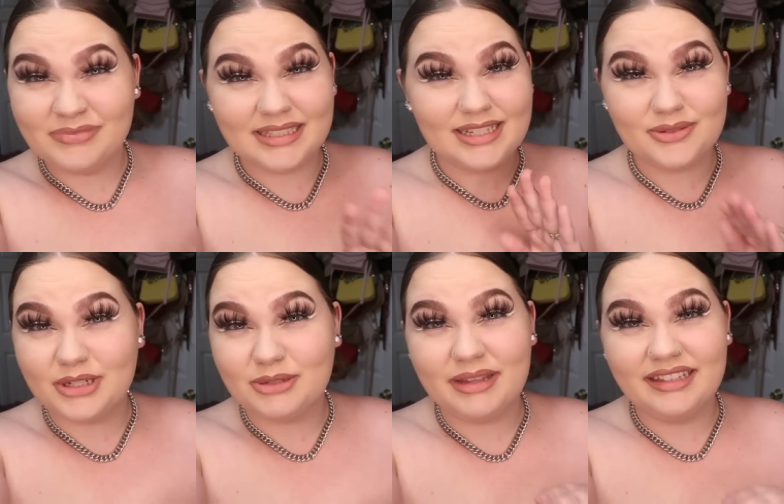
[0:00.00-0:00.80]
Please
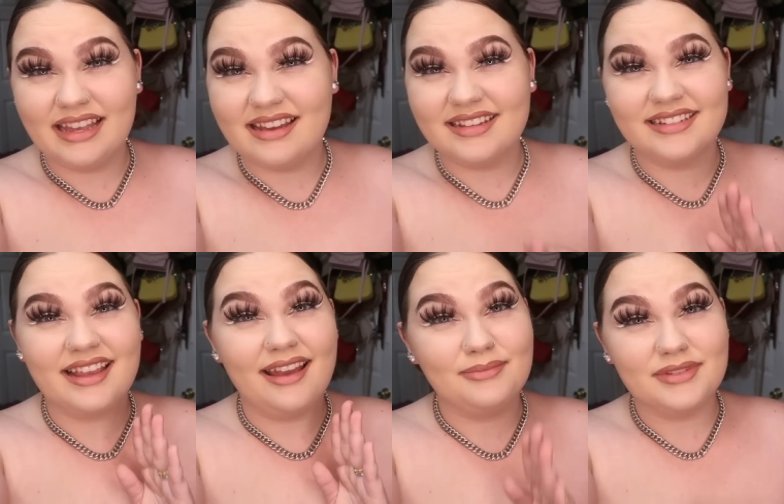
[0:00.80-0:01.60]
wish me luck because
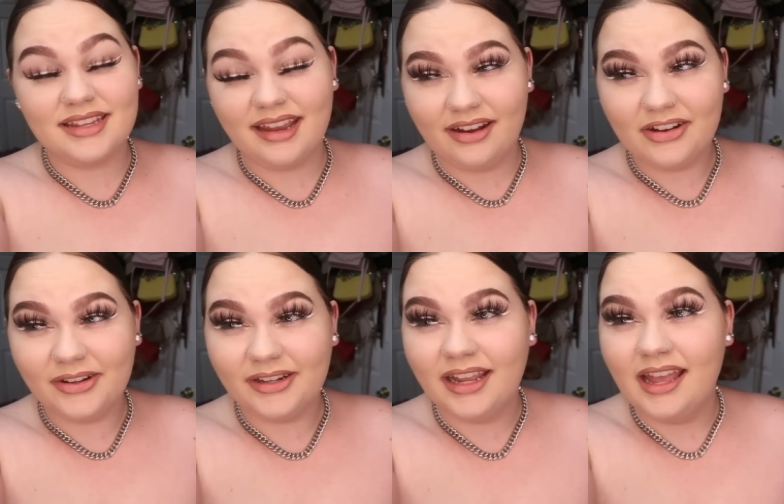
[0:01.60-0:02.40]
I'm
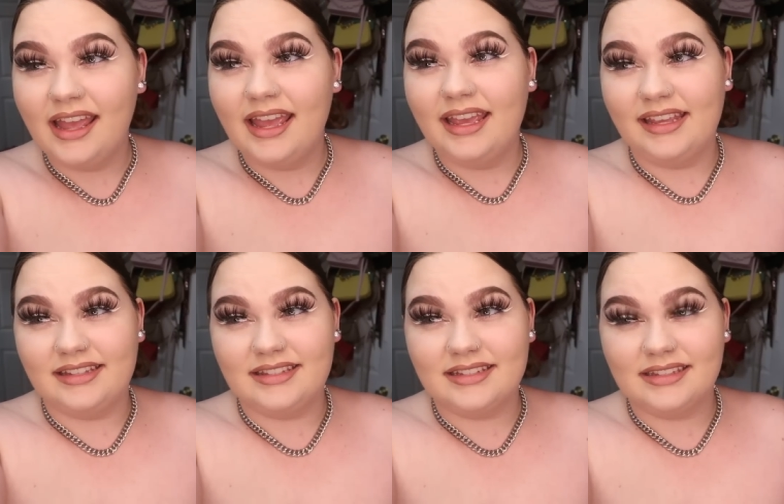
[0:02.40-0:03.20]
scared
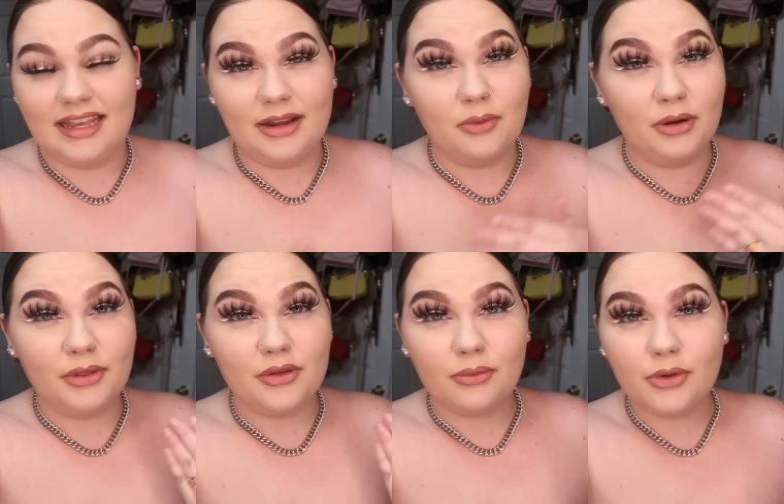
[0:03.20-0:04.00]
it's like one
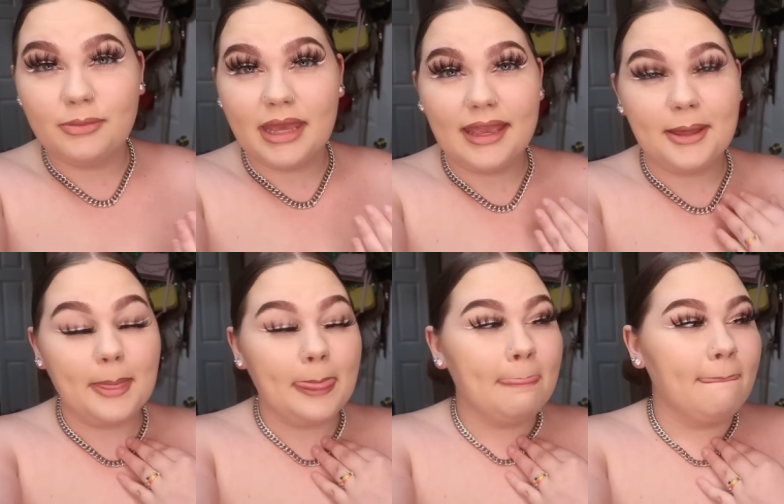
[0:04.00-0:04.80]
with a
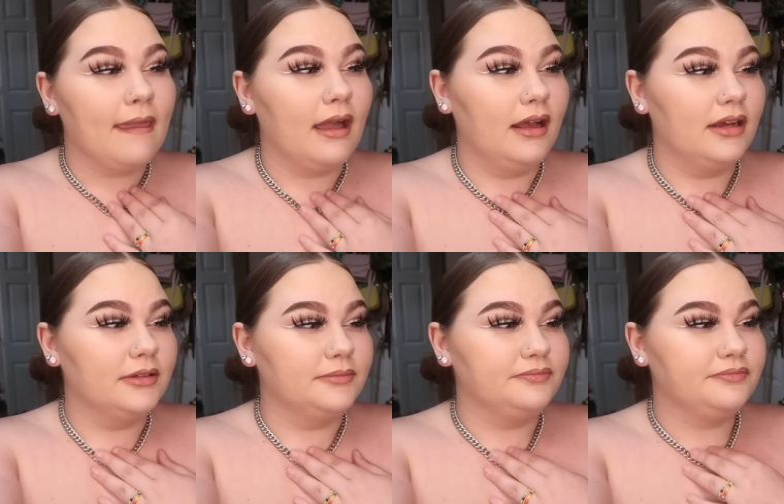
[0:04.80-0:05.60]
roommate.
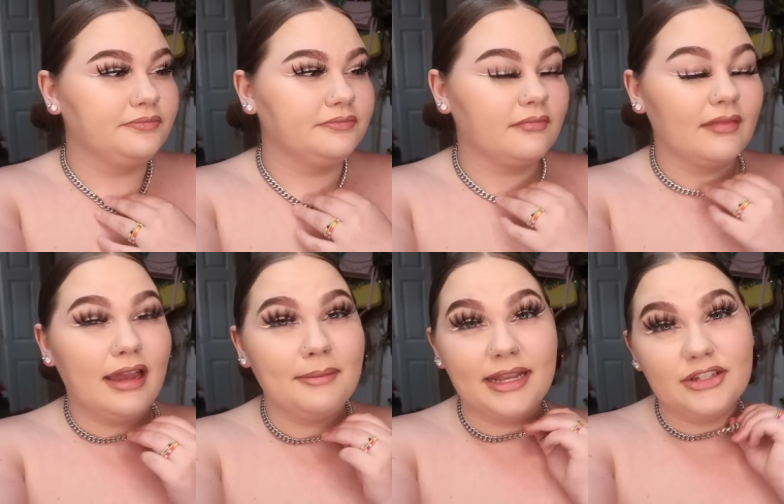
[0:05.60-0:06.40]
Um,
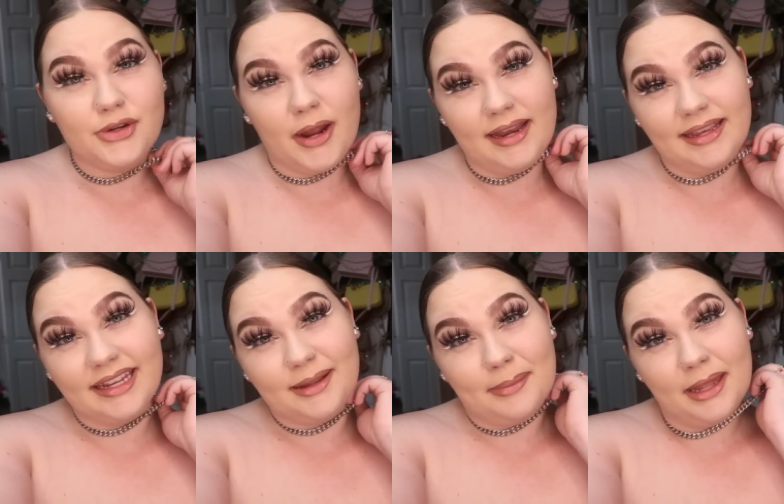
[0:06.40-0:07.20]
I might try to
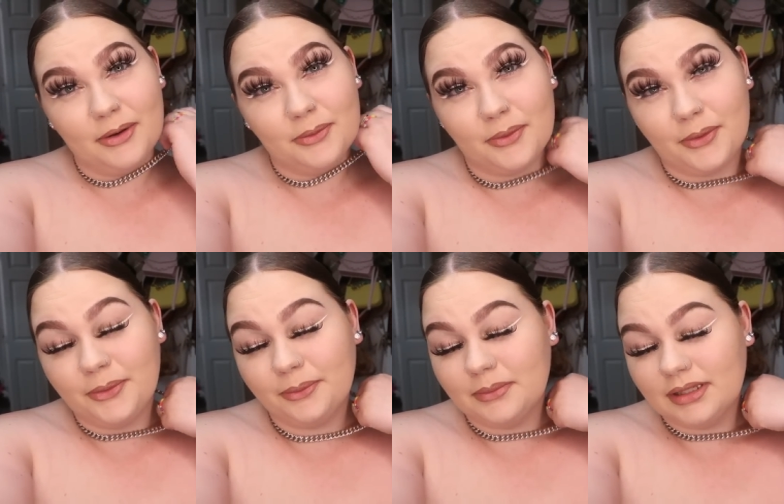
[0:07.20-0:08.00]
get a better
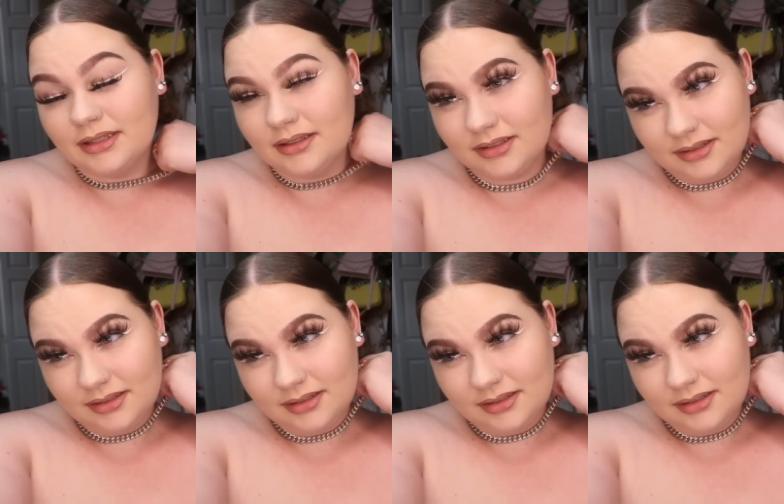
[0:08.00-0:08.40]
room,